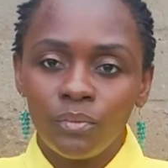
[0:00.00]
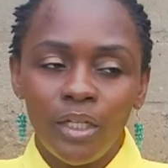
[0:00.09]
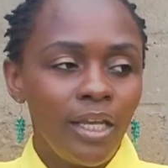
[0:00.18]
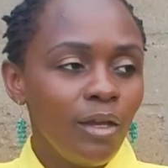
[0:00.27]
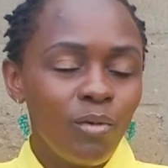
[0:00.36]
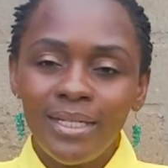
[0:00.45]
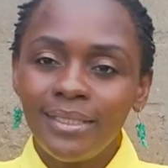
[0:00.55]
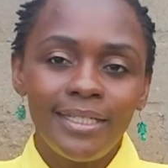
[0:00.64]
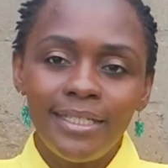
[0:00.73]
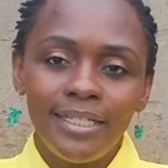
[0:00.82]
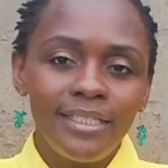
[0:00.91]
He
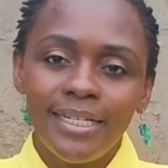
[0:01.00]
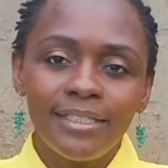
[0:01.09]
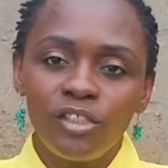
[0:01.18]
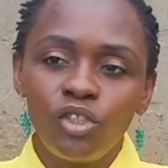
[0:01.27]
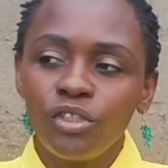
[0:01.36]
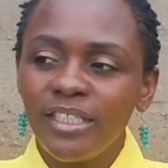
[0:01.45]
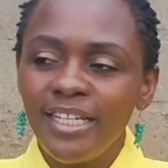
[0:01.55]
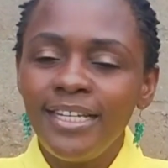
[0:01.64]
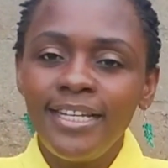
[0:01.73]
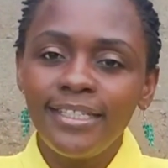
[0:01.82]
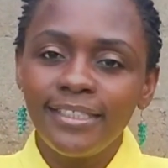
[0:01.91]
wasn't, he just chose in
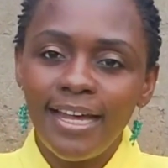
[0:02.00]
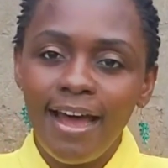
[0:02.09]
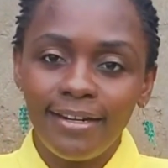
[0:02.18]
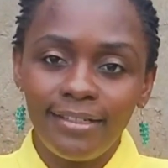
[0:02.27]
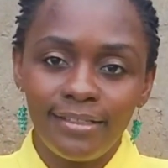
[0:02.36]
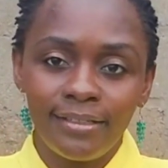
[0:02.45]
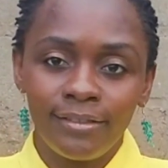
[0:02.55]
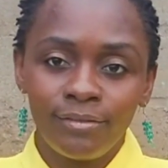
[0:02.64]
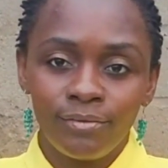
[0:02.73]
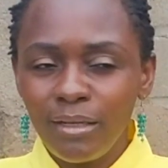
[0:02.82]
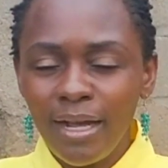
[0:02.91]
his heart.
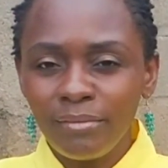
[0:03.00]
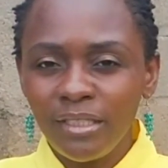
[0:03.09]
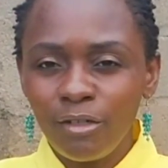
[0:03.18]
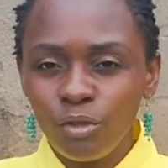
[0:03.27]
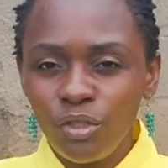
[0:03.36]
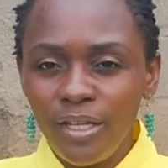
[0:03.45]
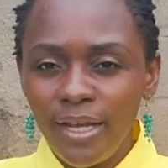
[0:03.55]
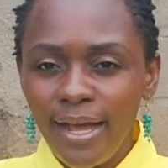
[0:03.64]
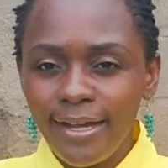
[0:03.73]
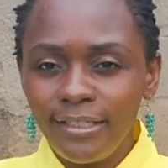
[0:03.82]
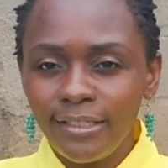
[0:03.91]
It comes down to the
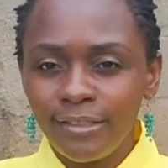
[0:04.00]
heart.